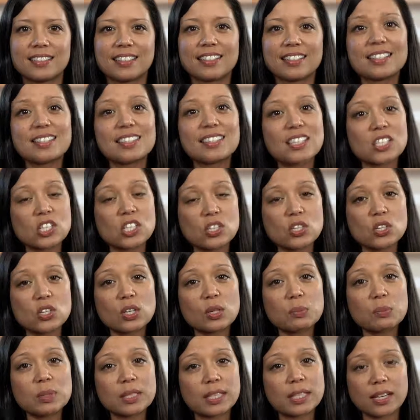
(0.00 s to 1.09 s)
In addition to
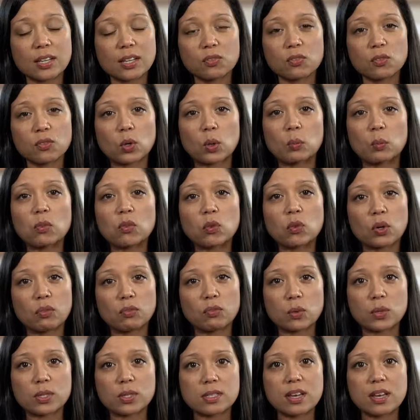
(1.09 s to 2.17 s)
completing a Form
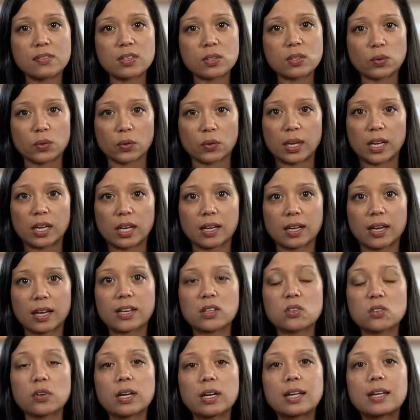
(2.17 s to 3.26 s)
4473
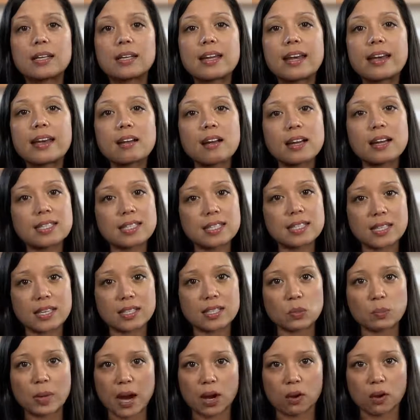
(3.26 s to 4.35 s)
and running an
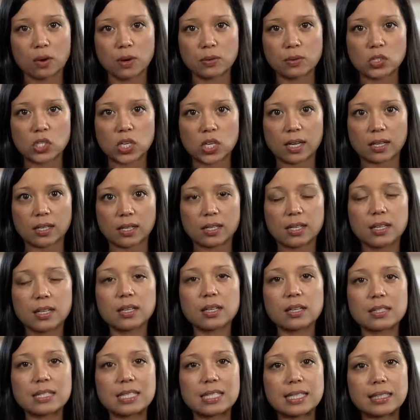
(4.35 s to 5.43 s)
NICS background check,
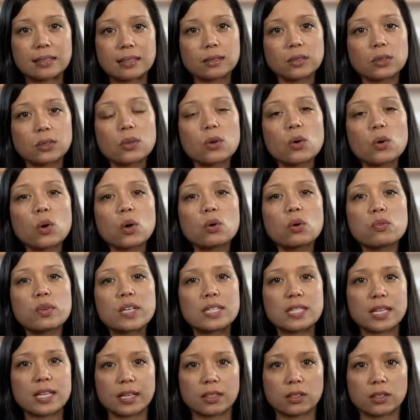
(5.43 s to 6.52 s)
a dealer or
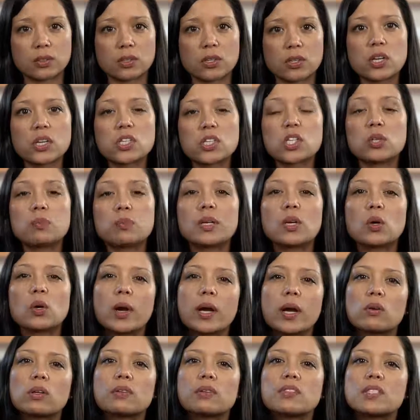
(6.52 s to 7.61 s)
retailer should be
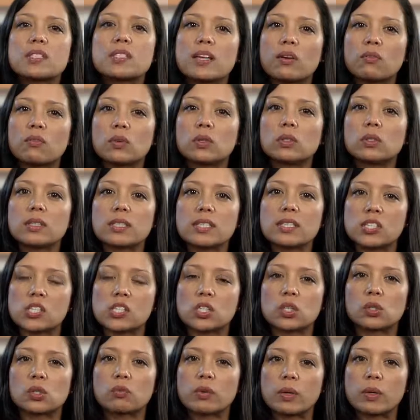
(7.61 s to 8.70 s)
aware of several
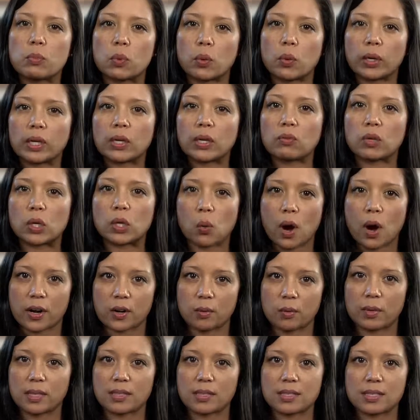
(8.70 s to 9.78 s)
additional reporting
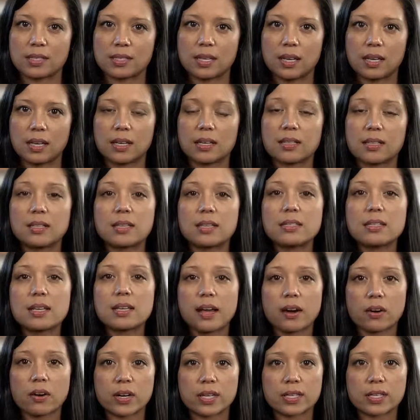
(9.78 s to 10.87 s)
requirements. These
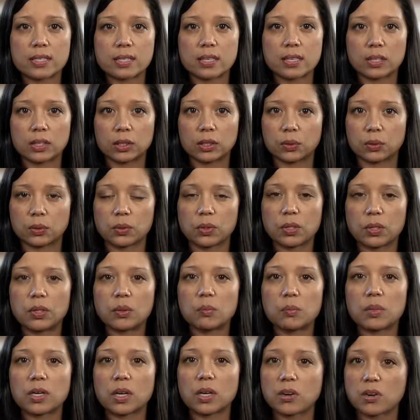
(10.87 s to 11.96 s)
areas include,
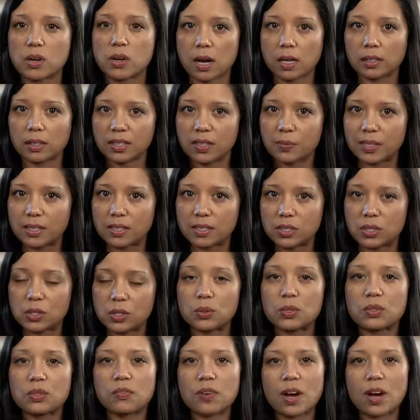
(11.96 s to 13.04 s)
but are not limited
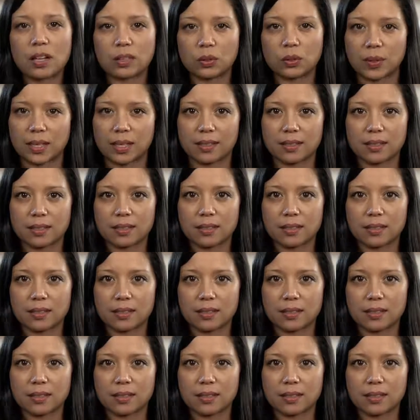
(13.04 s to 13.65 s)
to, the following.